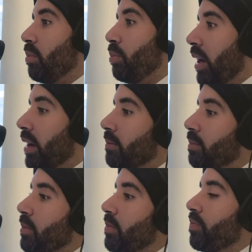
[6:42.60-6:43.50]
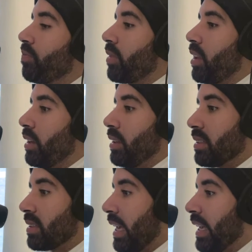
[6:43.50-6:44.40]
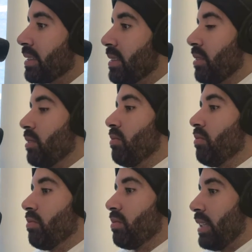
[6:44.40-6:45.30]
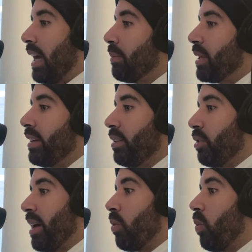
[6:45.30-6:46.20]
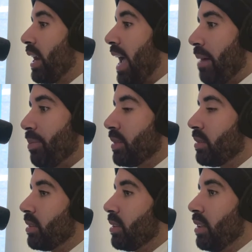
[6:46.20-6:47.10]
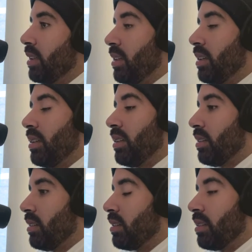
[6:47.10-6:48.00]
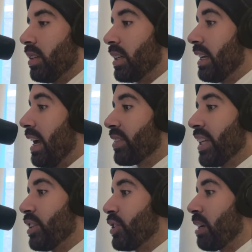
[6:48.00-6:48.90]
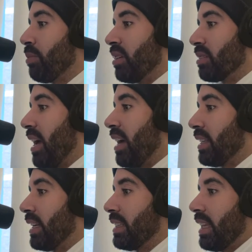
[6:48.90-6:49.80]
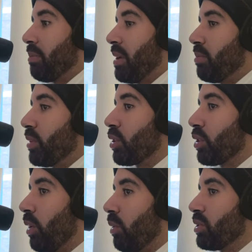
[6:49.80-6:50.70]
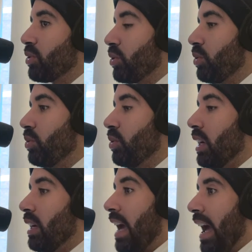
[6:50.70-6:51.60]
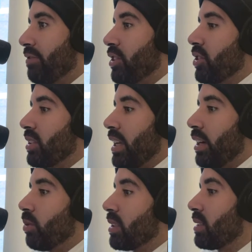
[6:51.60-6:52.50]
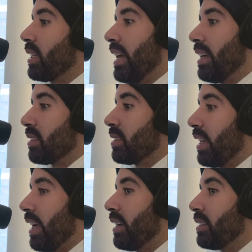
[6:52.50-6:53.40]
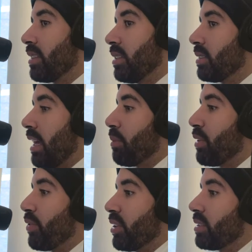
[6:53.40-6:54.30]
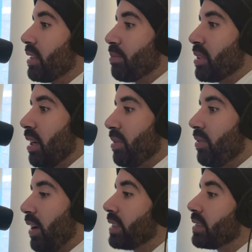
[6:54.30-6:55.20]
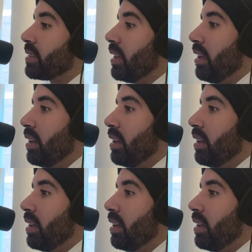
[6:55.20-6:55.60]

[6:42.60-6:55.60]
But in this case, Tommy, no matter what happened, you're going to have to hear Jake Paul's mouth. And I think people are going to have to just hear what this kid has to say until Tommy Fury steps up and fights.